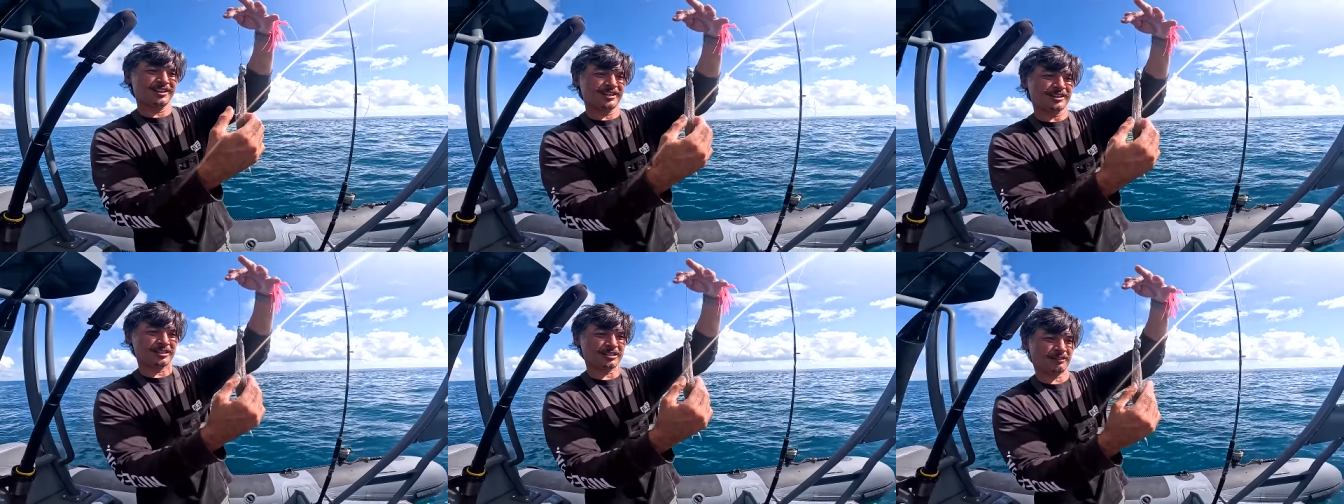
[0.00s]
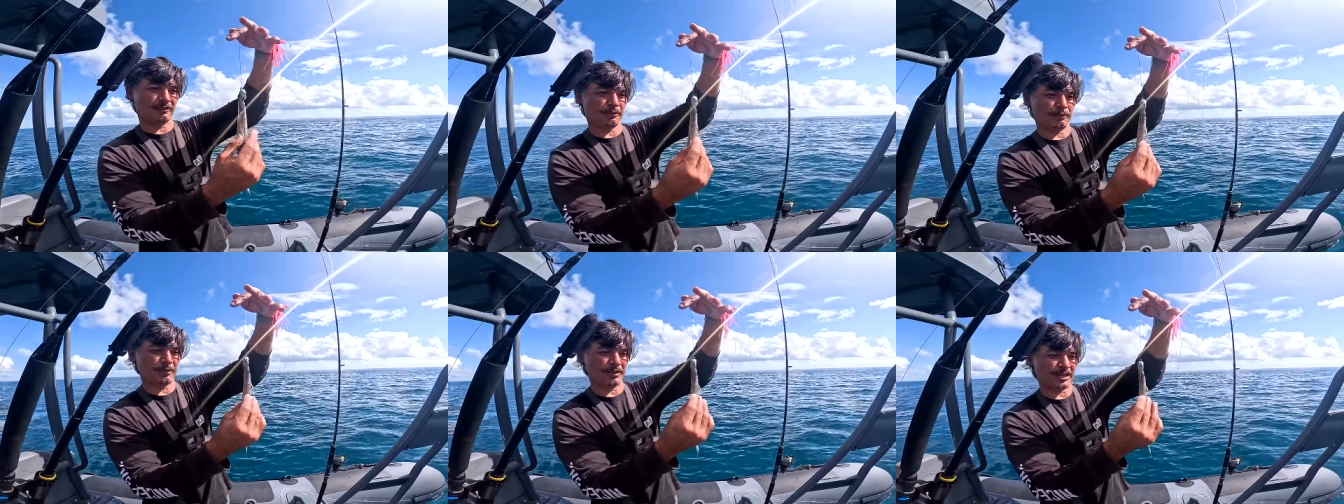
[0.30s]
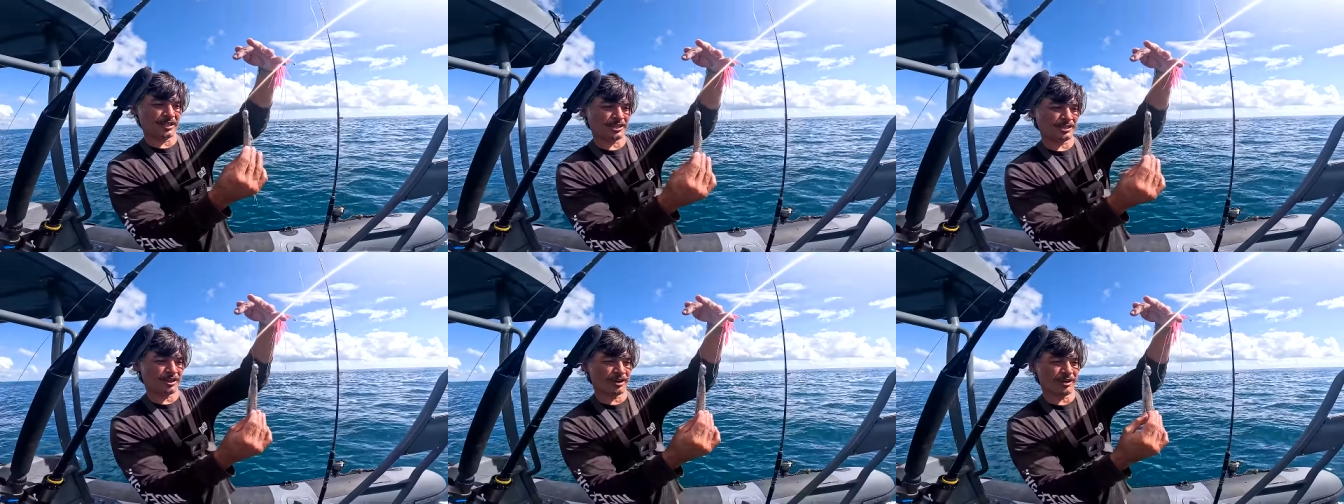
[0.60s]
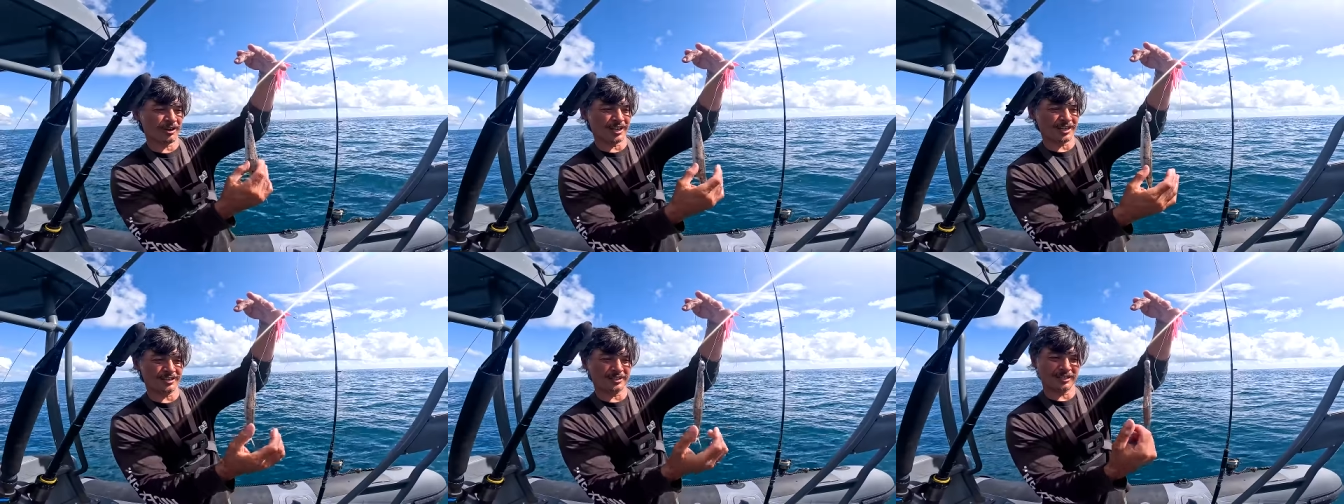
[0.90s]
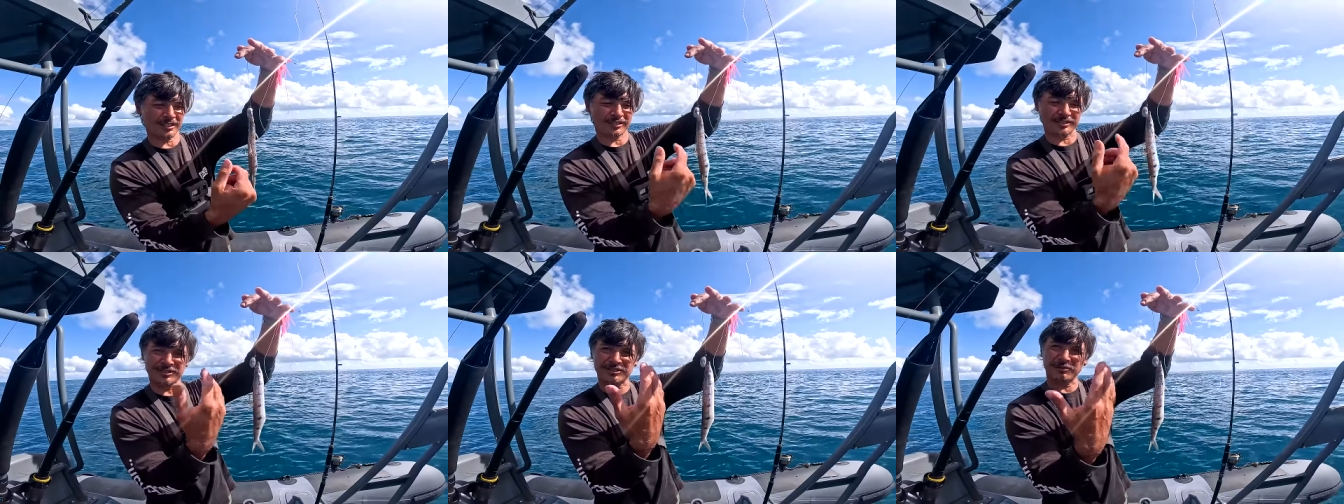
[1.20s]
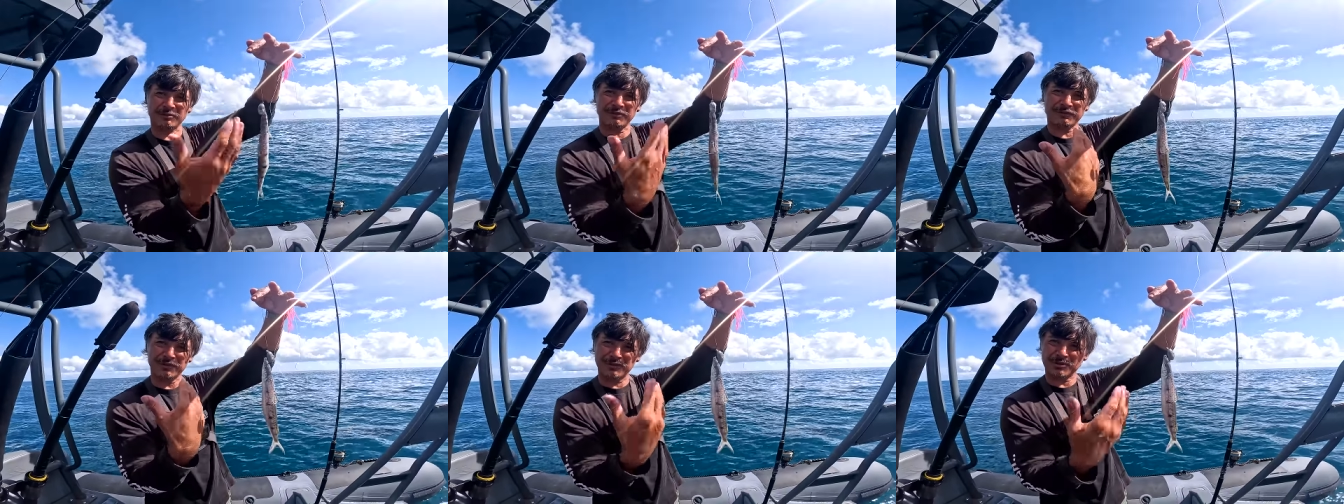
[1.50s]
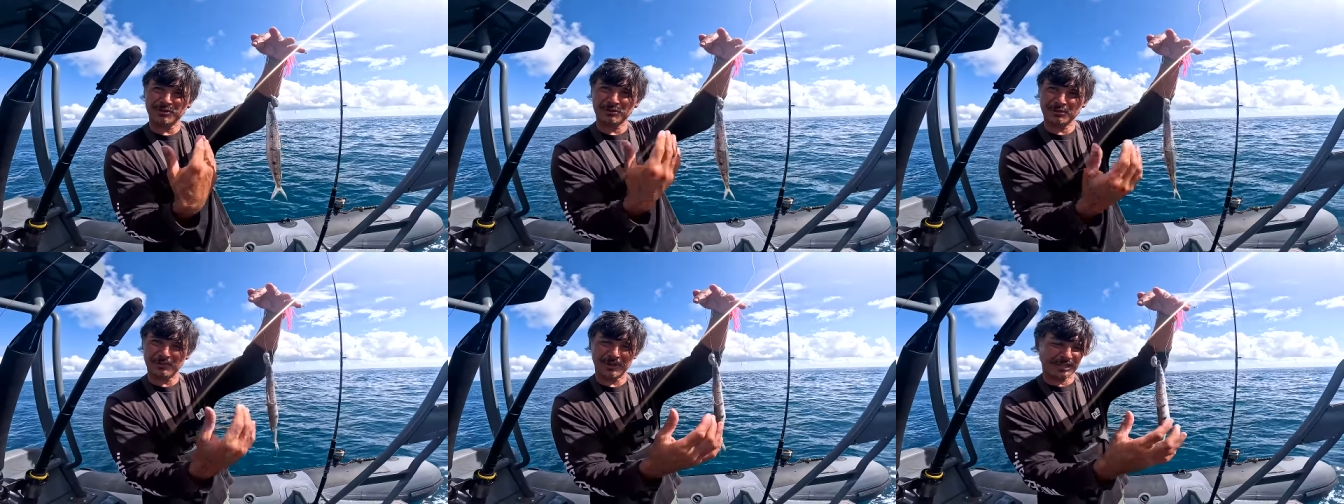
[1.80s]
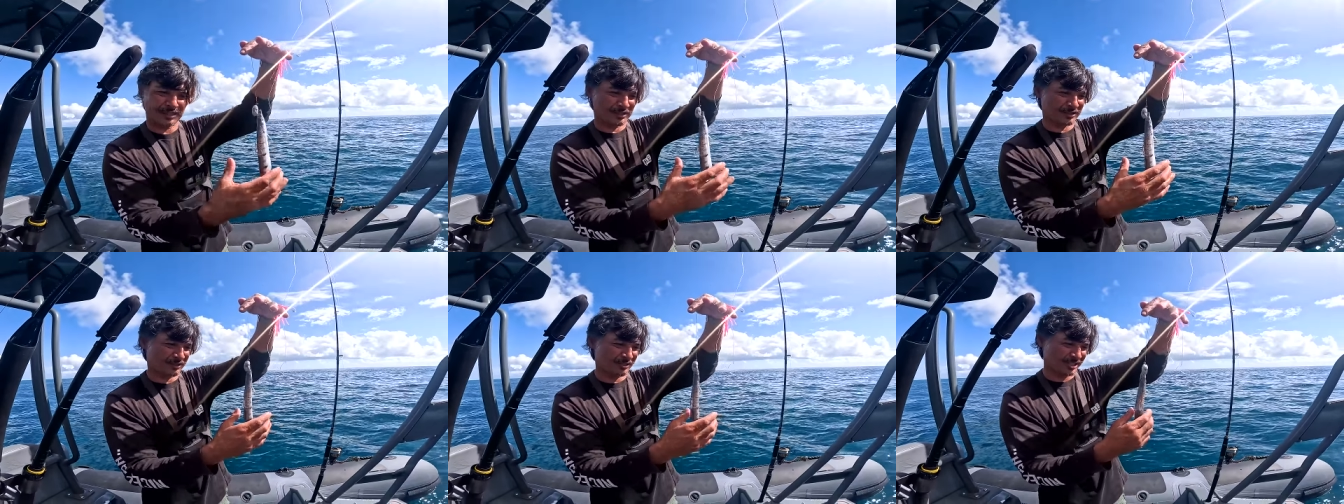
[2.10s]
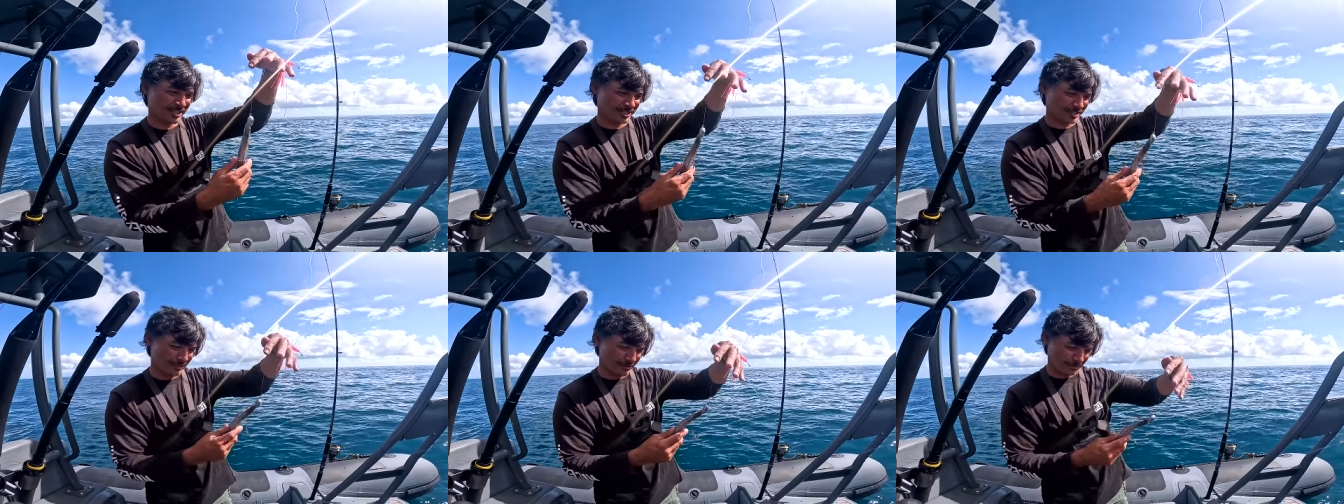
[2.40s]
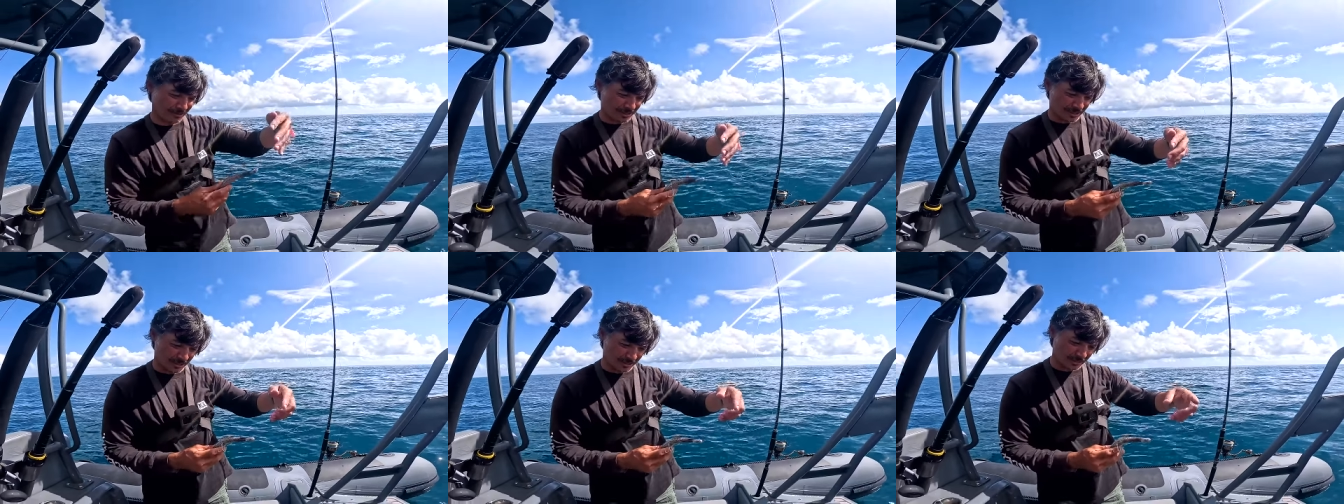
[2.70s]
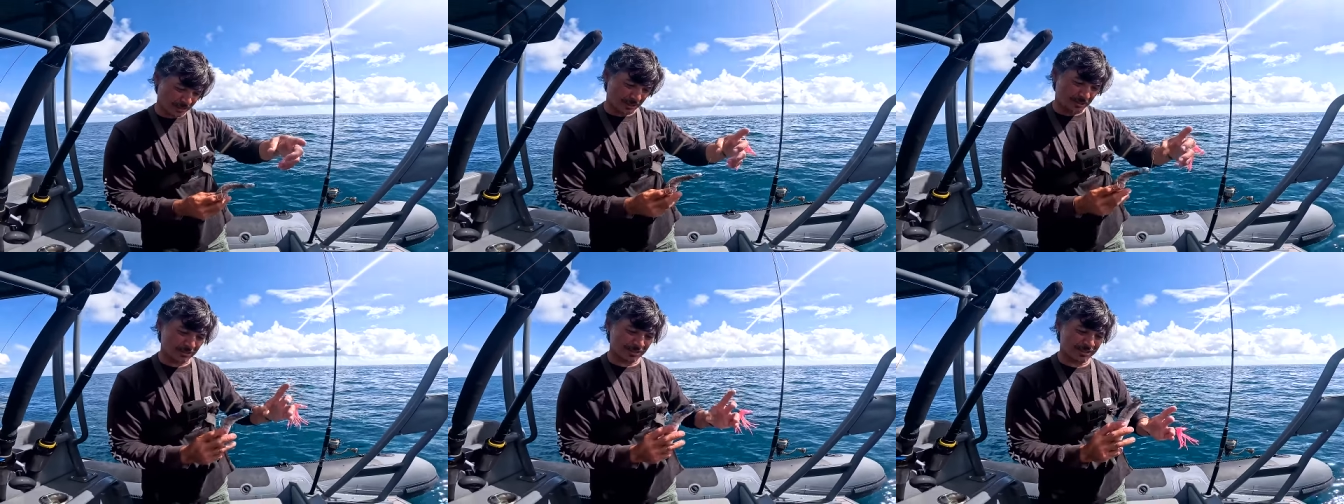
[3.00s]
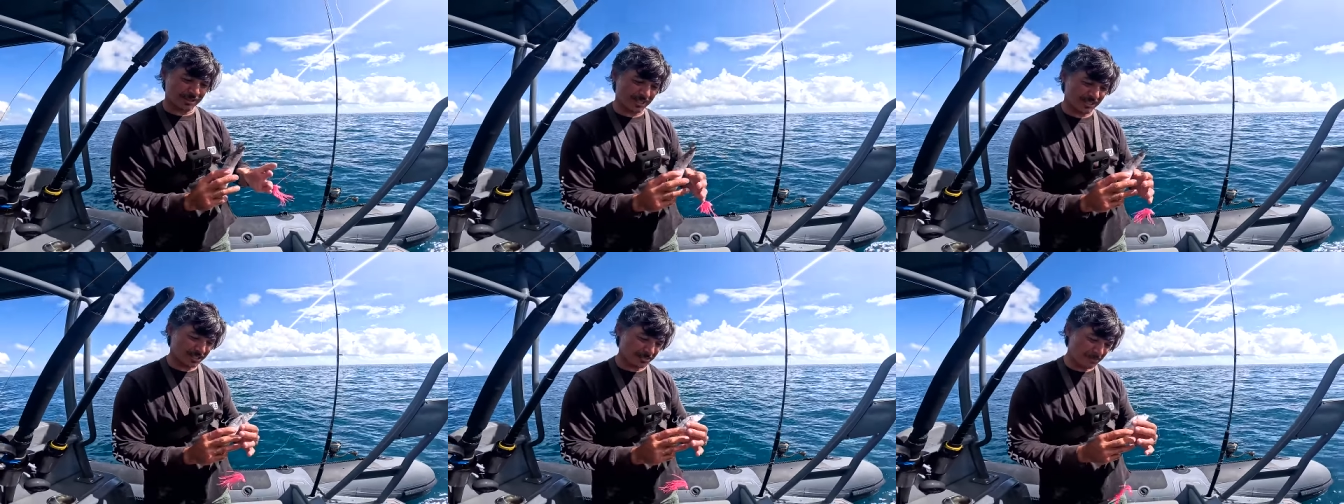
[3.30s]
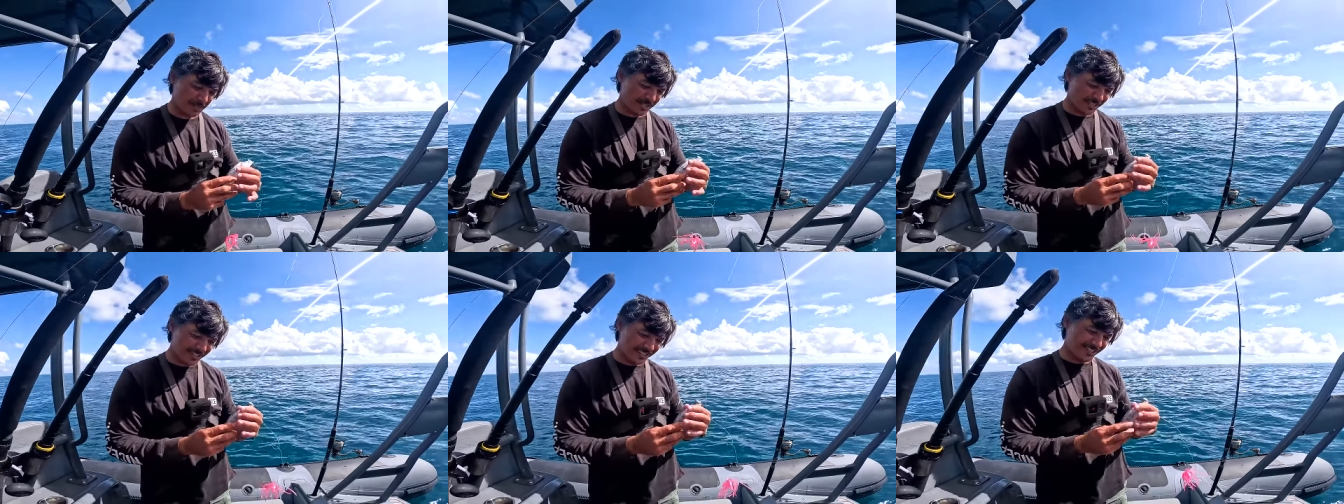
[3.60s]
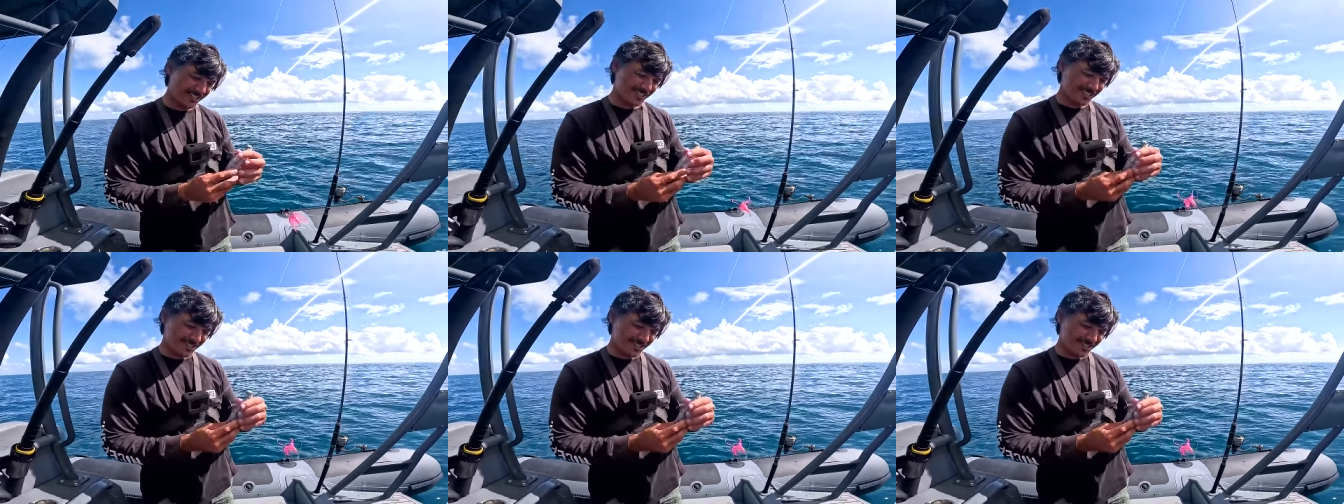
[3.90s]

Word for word: because if you pin it tight, it'll stop it from swimming nice and loose and it could start spinning.